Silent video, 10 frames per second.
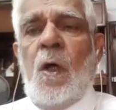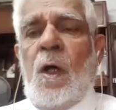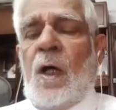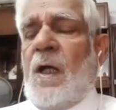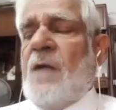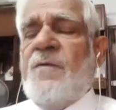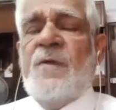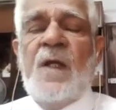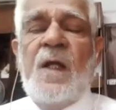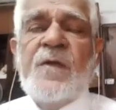I have
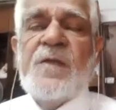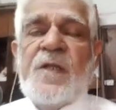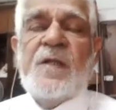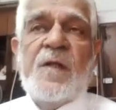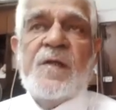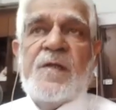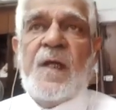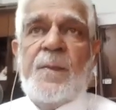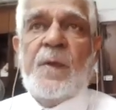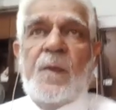never seen this
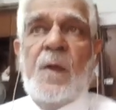happen.